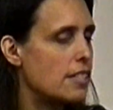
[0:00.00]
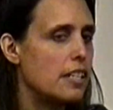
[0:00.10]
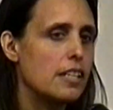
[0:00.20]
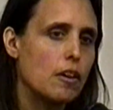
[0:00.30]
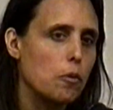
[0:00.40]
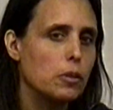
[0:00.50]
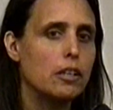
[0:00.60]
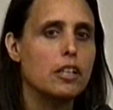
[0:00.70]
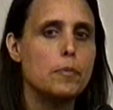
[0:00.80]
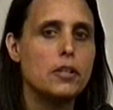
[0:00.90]
i seen it in
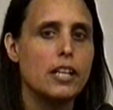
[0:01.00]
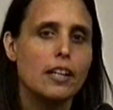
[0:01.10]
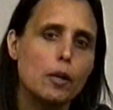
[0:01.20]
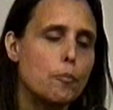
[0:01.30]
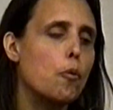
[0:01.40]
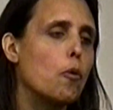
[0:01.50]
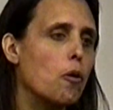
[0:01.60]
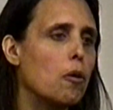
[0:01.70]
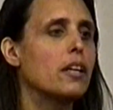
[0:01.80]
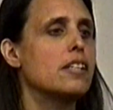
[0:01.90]
our own little community, our little poor